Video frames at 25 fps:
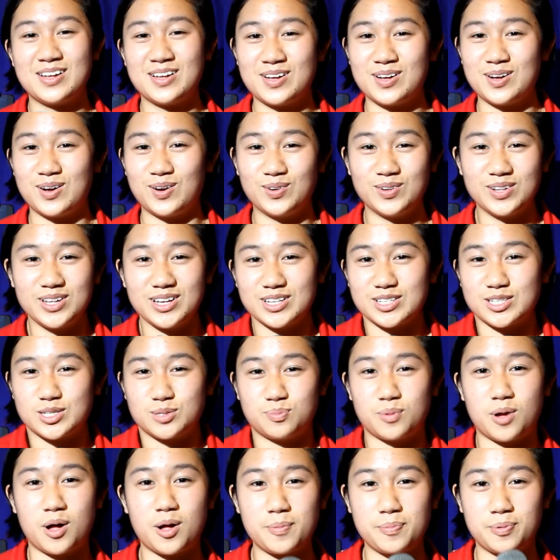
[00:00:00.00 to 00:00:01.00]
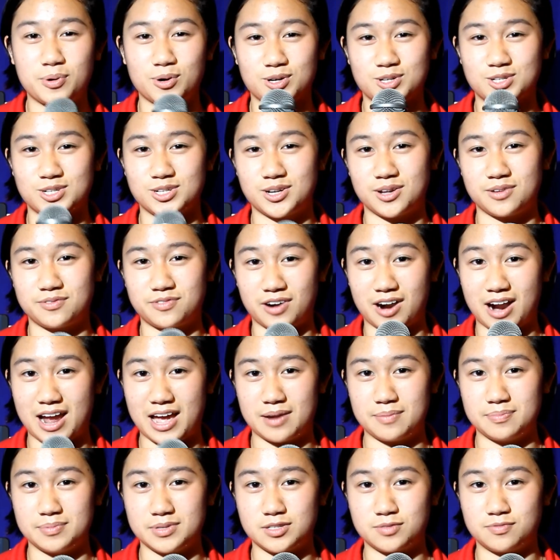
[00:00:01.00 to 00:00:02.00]
Only a small portion of our
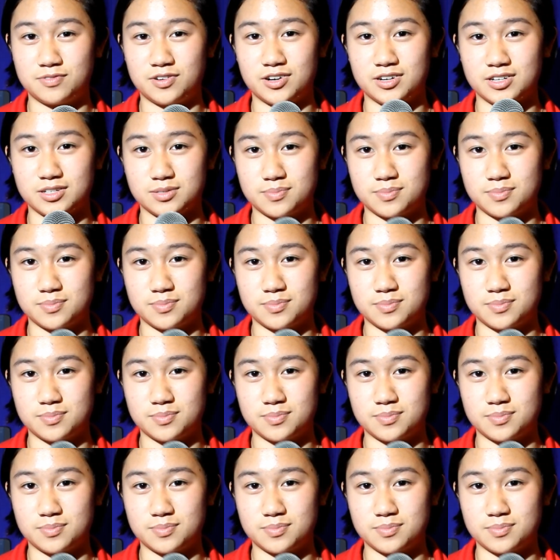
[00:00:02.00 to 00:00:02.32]
atmosphere is